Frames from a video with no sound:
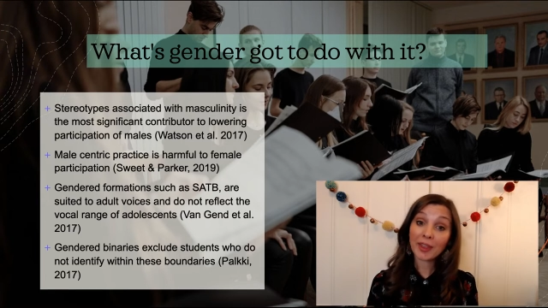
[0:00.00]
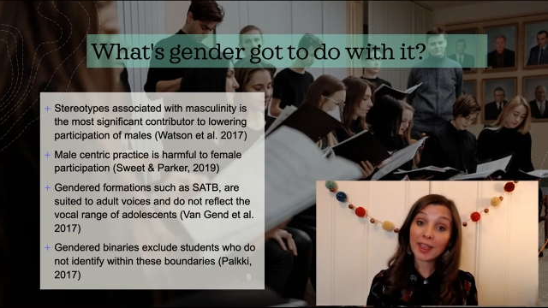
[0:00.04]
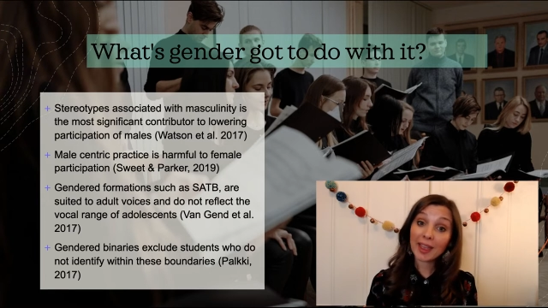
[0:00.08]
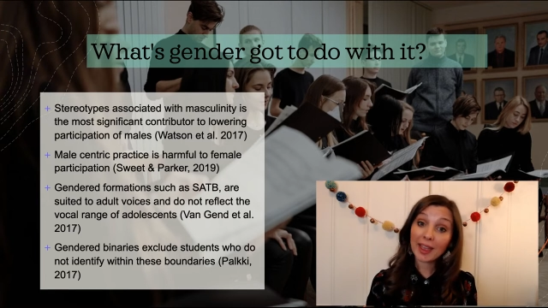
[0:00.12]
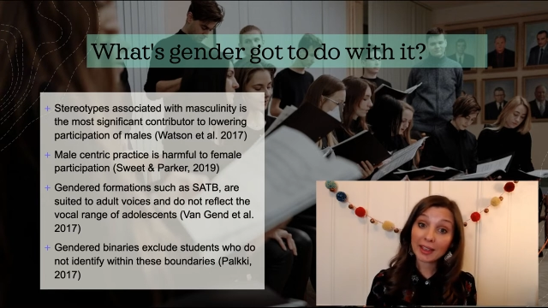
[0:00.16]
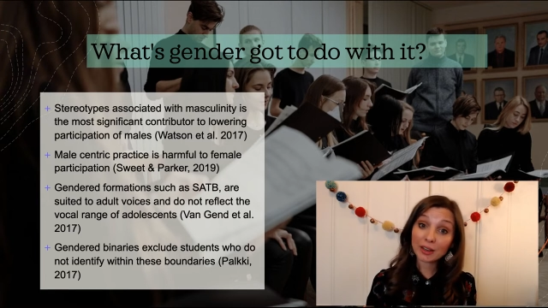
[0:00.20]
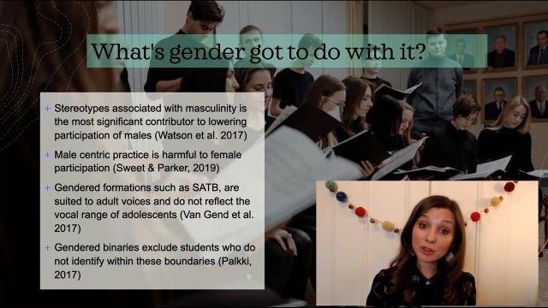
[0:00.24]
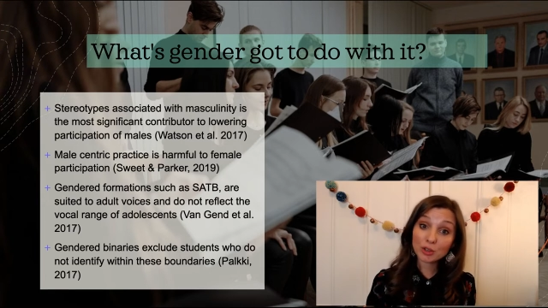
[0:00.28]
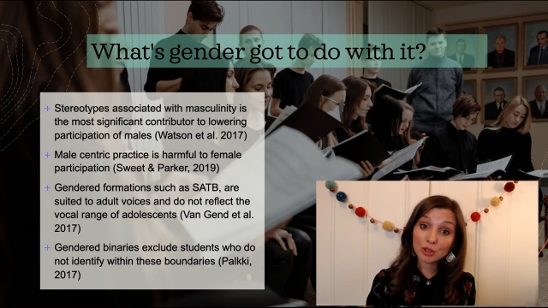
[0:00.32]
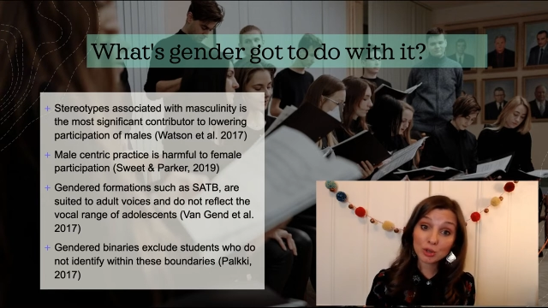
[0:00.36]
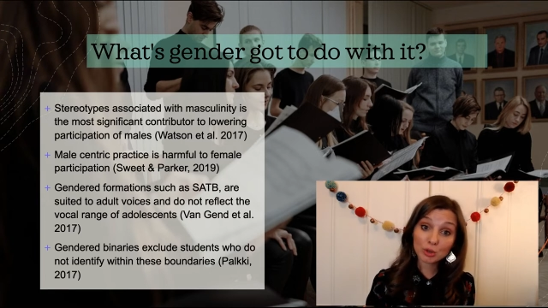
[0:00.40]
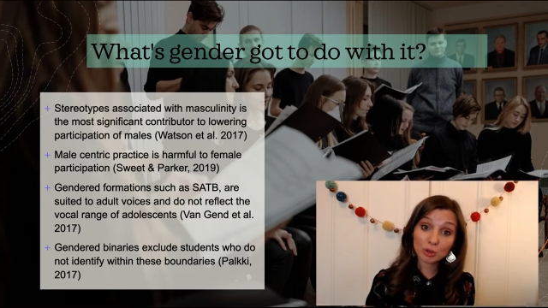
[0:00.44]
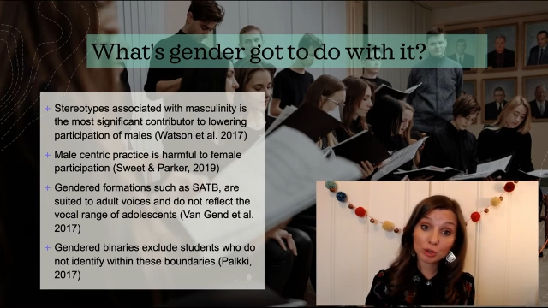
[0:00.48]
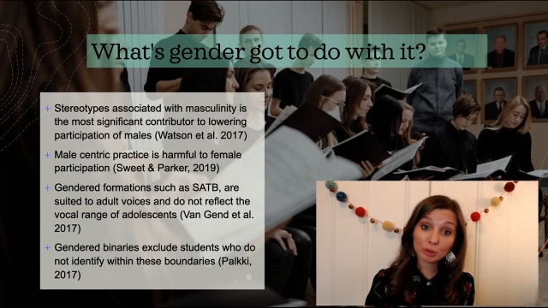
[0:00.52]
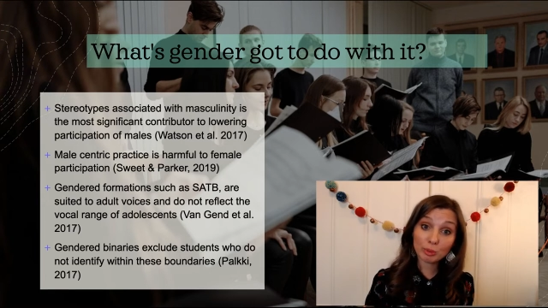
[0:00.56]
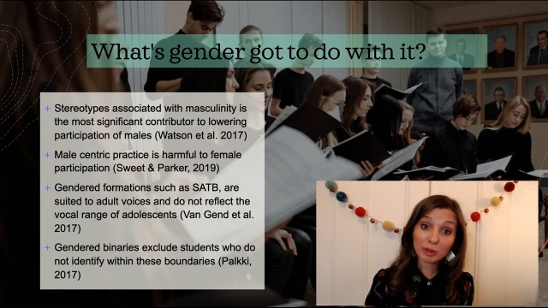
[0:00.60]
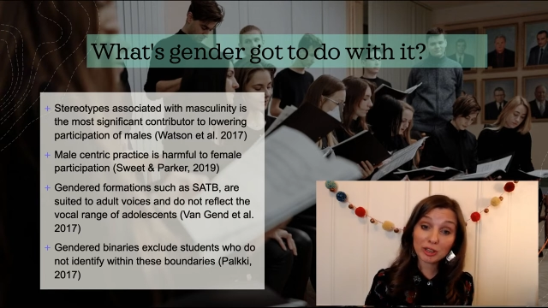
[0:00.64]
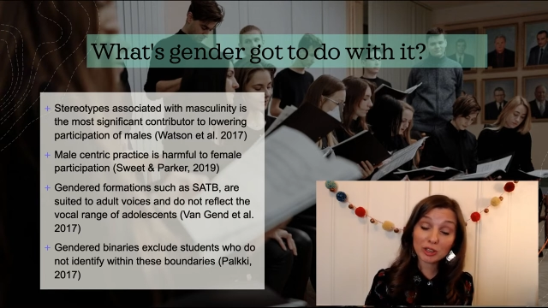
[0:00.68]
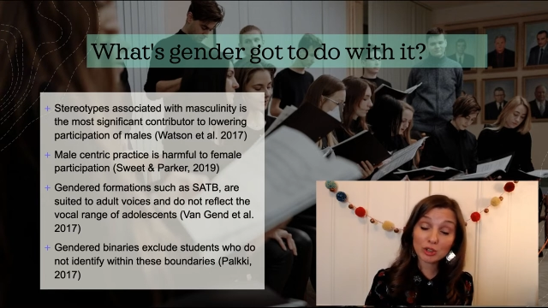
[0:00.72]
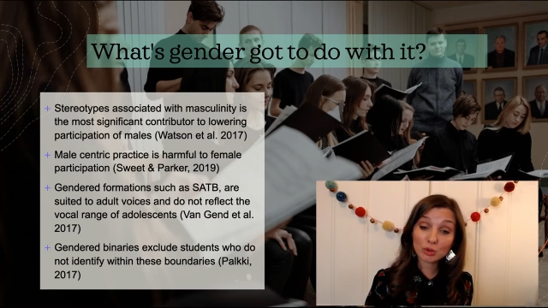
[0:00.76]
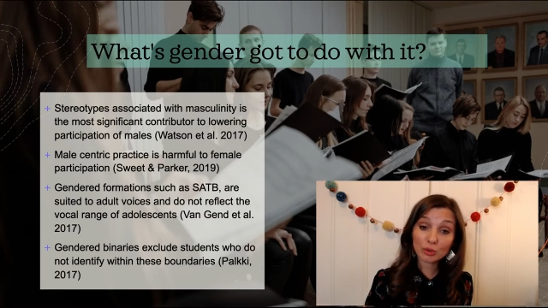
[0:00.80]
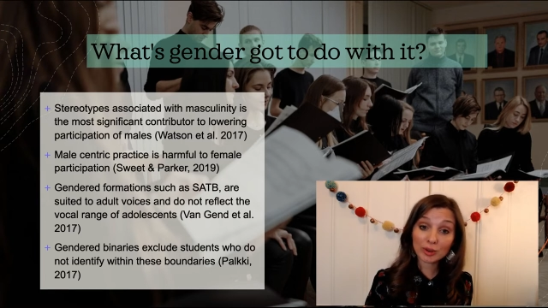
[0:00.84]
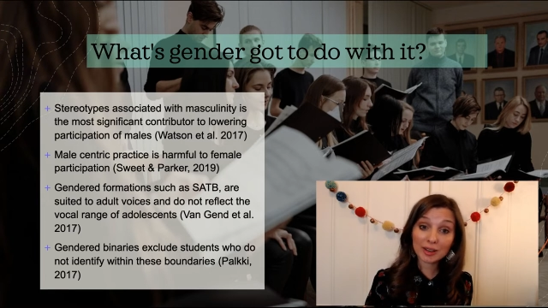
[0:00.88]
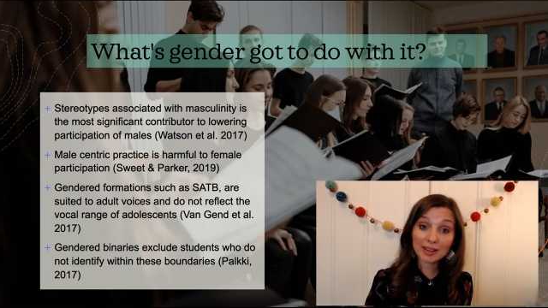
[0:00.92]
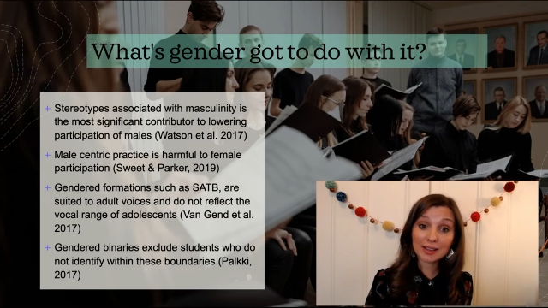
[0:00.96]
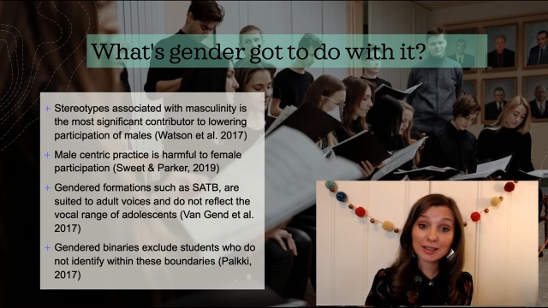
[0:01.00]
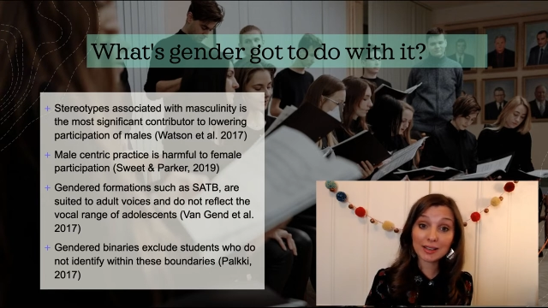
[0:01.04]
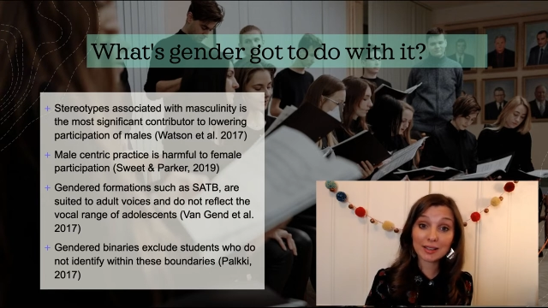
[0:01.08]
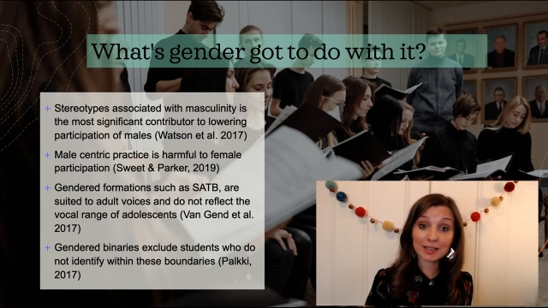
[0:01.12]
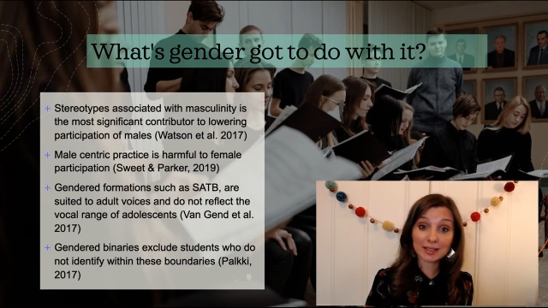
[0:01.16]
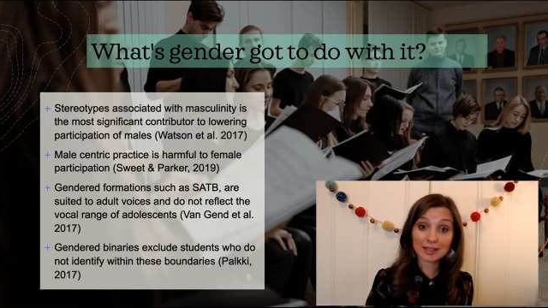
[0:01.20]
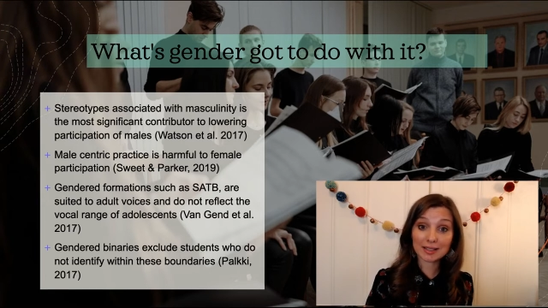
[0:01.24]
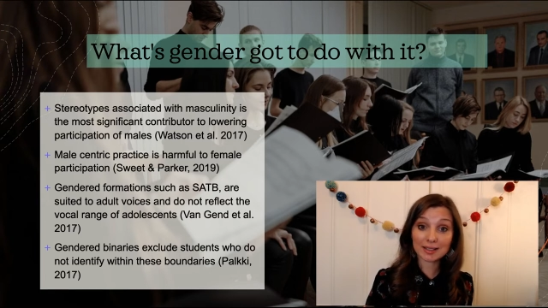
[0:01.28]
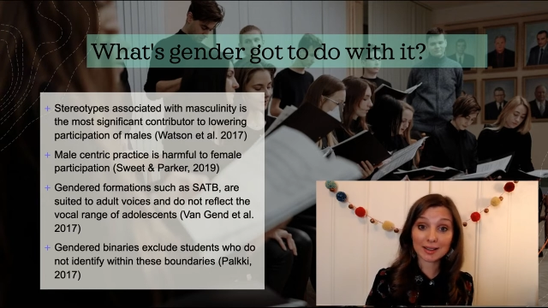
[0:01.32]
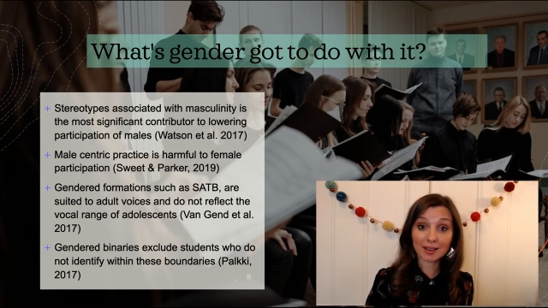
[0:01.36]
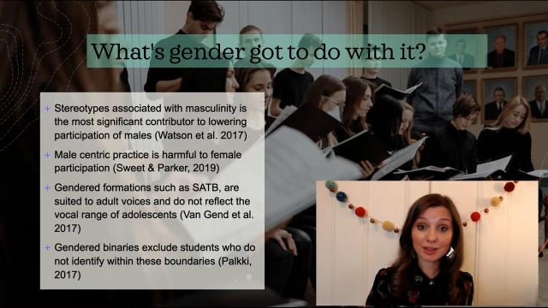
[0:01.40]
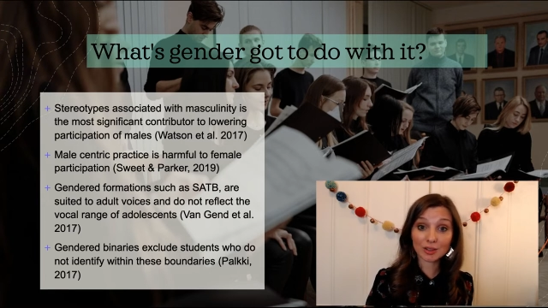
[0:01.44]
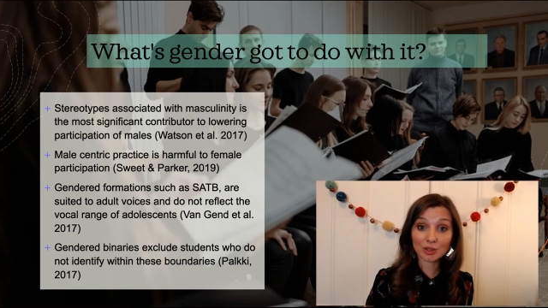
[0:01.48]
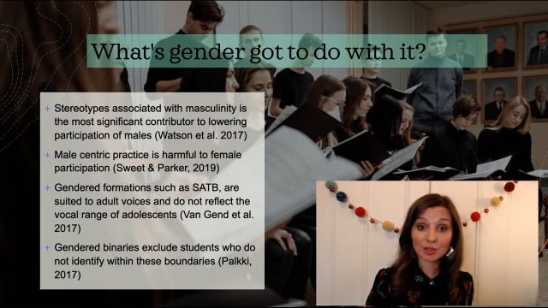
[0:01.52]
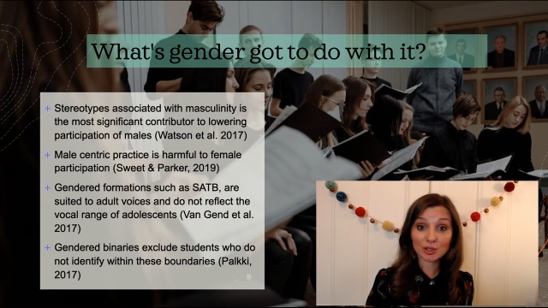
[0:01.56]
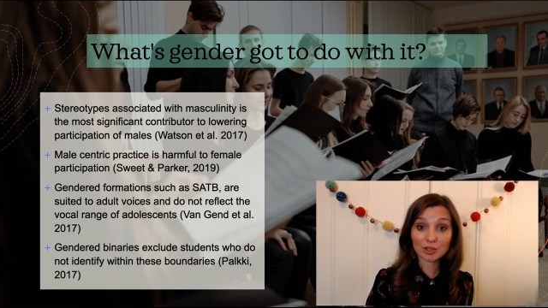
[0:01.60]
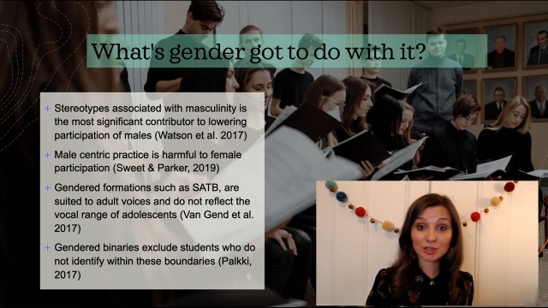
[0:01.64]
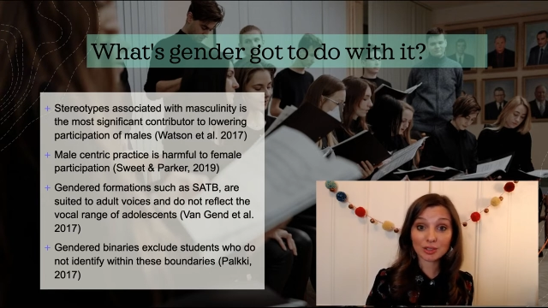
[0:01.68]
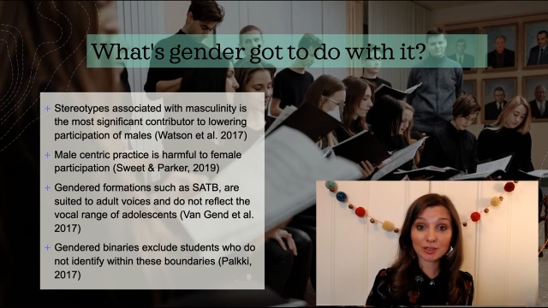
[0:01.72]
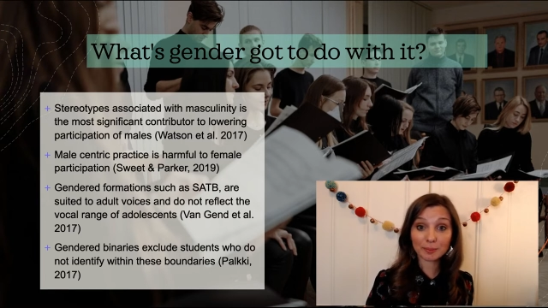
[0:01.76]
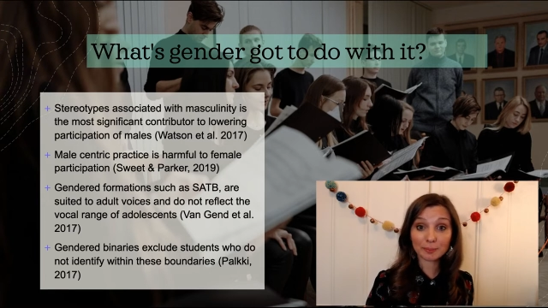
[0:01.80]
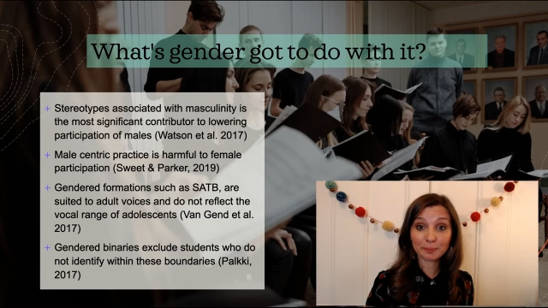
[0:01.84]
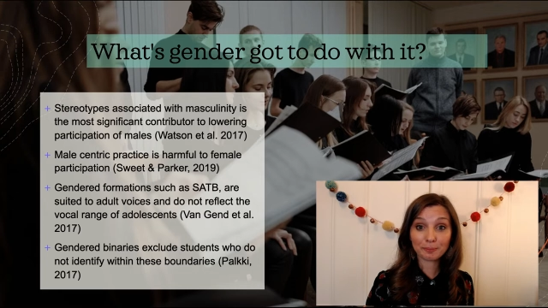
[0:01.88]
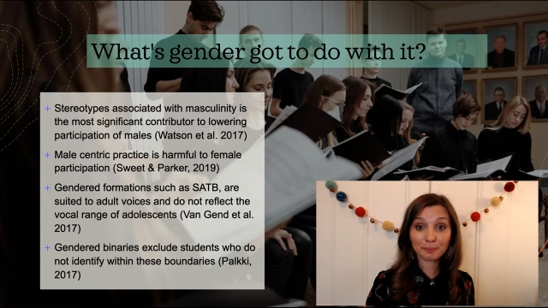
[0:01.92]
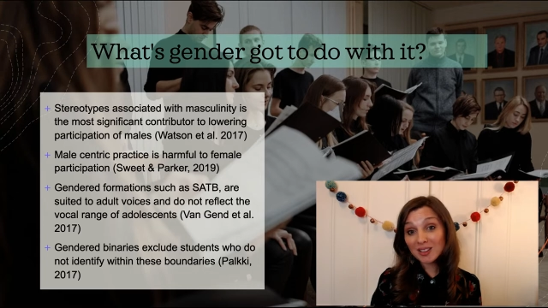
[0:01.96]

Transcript: and should be treated as such.